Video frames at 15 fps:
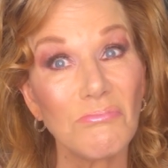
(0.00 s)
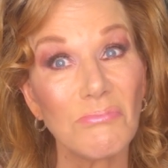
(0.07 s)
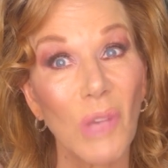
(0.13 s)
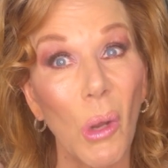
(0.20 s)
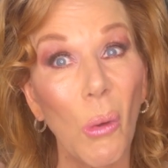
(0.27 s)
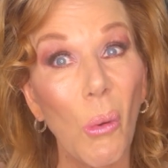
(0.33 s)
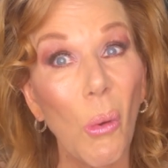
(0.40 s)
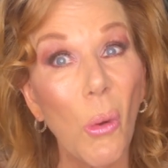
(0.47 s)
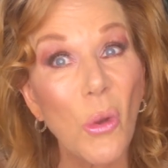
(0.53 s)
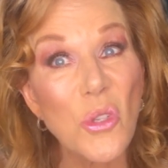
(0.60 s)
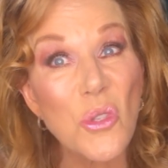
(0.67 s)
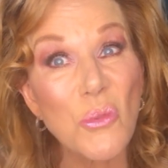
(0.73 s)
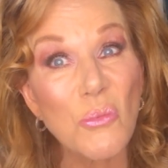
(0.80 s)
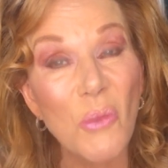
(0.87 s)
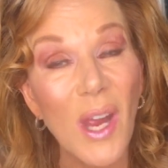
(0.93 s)

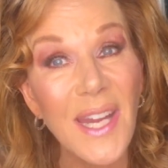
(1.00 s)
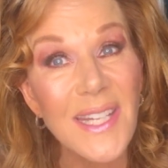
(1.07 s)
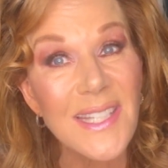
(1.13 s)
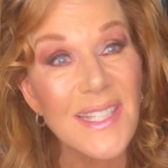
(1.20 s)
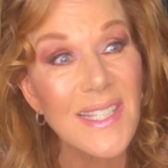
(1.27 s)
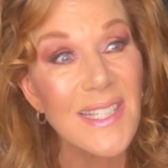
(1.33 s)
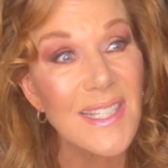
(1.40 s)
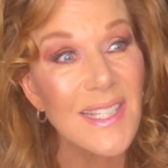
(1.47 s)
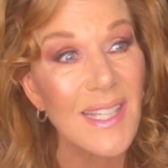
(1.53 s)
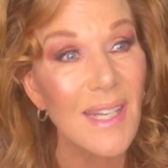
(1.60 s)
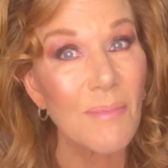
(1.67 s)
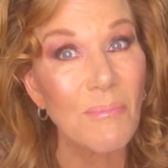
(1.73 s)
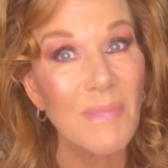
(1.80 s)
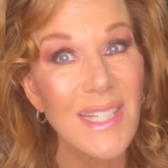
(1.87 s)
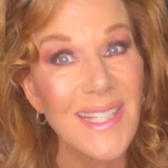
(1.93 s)
horse races
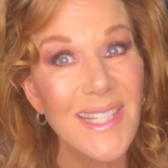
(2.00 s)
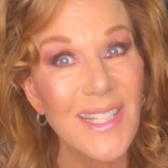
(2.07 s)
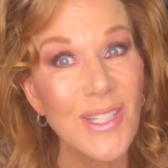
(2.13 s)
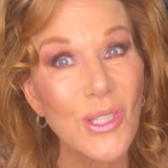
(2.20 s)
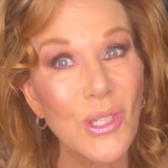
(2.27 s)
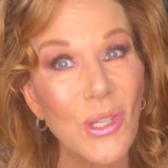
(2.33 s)
and miss his